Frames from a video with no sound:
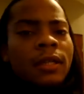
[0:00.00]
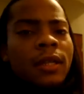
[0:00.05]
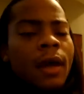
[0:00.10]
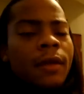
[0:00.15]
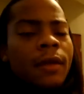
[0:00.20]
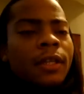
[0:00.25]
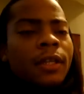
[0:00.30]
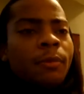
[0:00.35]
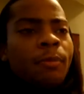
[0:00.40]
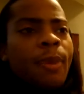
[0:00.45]

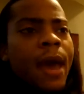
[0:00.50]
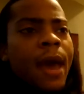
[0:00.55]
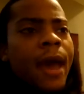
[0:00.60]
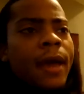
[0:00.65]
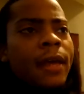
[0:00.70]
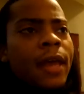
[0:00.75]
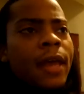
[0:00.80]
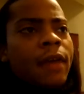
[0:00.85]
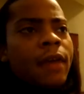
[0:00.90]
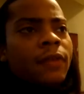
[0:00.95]
Now this
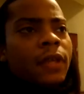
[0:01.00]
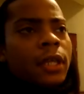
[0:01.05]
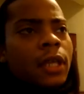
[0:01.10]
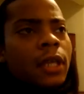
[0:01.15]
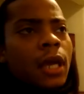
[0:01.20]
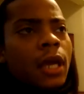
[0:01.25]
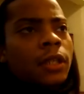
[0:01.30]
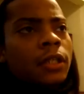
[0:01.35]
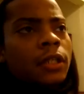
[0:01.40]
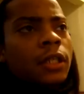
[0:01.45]
back heavy
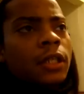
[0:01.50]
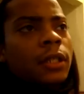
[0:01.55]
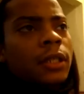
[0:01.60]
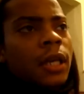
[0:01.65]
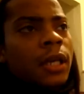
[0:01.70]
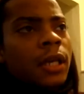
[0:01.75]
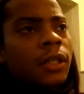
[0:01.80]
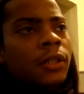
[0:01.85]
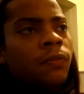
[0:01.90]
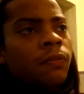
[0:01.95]
kick, she
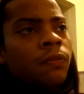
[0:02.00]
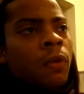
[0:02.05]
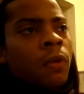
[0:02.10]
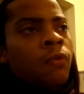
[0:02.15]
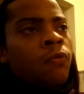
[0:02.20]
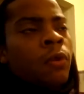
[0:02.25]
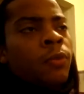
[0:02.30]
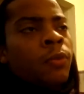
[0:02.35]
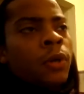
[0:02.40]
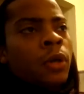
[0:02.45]
does
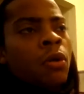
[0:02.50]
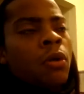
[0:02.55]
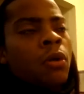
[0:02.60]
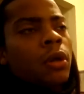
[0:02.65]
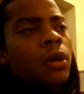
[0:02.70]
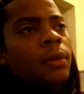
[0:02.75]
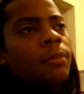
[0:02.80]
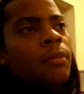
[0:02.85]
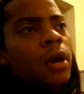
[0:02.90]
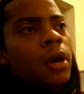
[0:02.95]
what we would
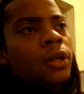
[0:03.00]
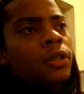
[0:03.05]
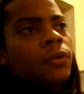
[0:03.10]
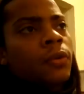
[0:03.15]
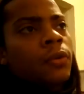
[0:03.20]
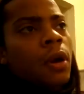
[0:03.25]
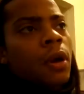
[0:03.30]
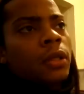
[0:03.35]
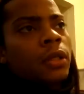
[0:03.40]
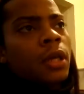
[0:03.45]
call in
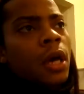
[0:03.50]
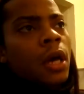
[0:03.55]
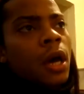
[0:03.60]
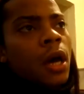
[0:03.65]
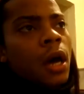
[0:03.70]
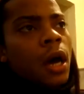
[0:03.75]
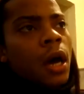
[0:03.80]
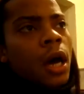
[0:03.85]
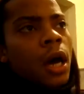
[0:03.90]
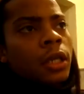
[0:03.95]
martial arts
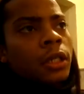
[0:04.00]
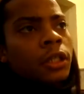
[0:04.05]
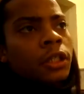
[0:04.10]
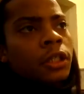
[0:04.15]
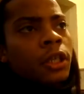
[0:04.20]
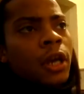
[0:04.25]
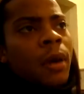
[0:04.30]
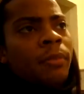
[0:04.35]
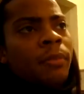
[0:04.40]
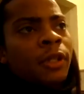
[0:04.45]
a
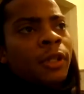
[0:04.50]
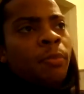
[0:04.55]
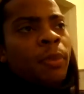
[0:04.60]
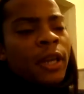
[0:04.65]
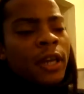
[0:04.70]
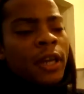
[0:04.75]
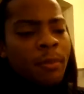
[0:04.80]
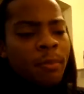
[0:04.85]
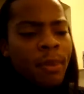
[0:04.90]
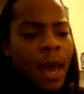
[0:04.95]
jump
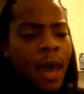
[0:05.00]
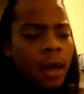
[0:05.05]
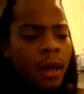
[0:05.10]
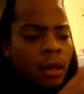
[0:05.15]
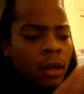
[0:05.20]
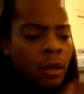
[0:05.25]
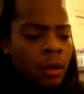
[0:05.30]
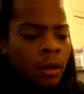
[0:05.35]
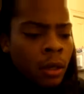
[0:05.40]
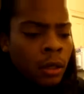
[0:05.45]
spinning
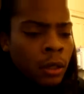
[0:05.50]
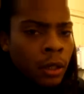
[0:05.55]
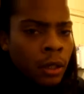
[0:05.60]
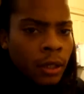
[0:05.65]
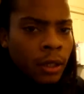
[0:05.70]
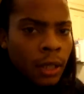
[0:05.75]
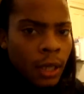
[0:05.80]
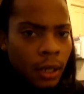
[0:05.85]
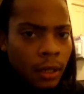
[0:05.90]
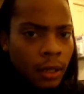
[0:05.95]
back hook
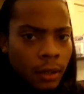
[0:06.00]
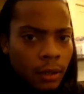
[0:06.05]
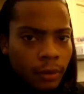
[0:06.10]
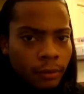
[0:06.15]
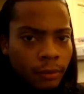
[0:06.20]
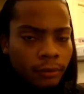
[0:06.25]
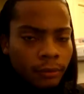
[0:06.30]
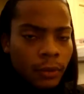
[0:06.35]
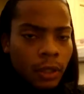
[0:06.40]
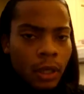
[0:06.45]
kick.
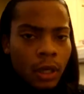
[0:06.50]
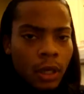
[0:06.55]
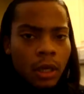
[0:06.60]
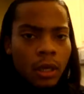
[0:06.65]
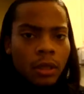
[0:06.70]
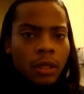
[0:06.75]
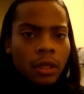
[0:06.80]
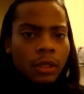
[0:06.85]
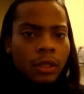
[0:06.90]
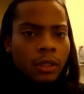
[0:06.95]

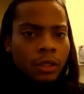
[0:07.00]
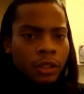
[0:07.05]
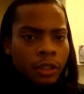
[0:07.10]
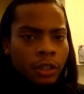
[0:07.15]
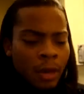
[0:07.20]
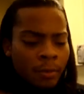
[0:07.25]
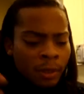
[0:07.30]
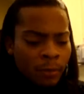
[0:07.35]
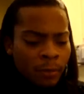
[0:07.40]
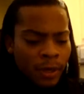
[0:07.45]
This
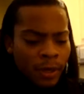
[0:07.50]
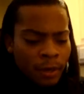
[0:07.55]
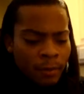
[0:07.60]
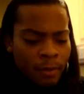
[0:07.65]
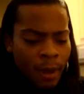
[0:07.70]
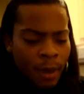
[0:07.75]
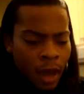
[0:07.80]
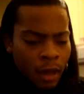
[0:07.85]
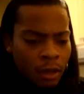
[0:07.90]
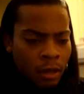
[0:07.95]
jump
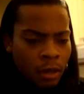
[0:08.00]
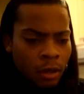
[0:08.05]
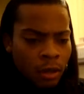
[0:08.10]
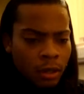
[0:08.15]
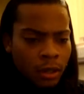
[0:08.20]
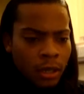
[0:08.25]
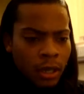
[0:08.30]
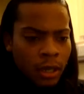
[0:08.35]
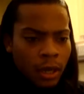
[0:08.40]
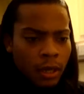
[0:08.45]
spinning back
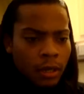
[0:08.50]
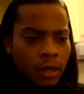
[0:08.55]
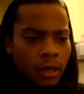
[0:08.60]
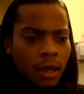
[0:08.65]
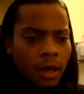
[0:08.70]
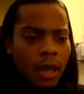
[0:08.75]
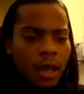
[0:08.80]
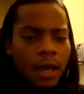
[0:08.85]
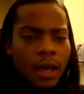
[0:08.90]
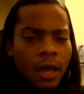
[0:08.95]
hook kick,